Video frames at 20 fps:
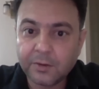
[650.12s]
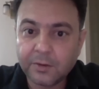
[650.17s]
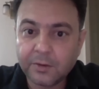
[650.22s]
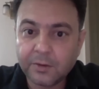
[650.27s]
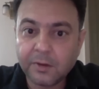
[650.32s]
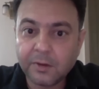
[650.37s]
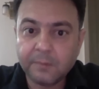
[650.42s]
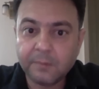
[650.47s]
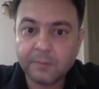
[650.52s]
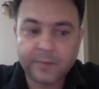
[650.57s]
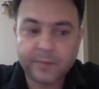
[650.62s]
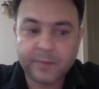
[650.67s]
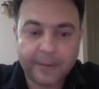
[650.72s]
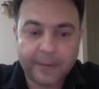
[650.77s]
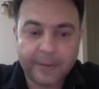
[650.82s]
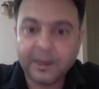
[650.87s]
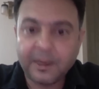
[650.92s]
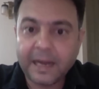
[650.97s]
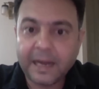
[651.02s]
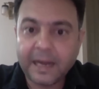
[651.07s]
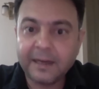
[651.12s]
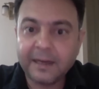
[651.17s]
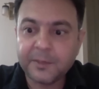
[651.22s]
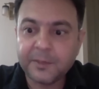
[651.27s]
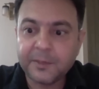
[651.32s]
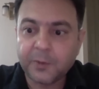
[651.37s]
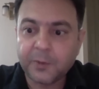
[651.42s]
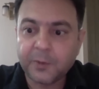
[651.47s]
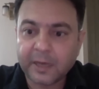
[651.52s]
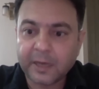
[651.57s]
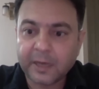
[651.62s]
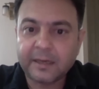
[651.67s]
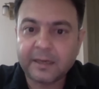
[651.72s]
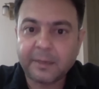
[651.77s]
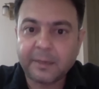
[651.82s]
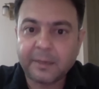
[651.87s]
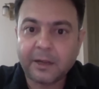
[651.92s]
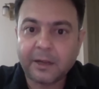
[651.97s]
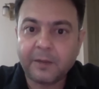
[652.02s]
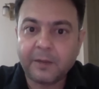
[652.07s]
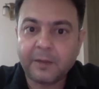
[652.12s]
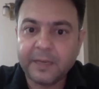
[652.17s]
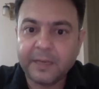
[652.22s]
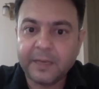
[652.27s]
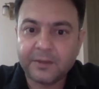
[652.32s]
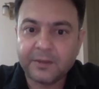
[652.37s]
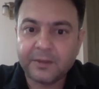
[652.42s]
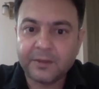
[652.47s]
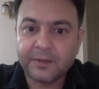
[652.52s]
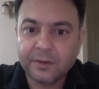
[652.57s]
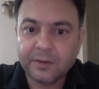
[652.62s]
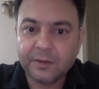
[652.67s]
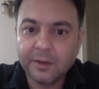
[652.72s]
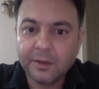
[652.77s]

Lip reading: So tribal land is protected by all means.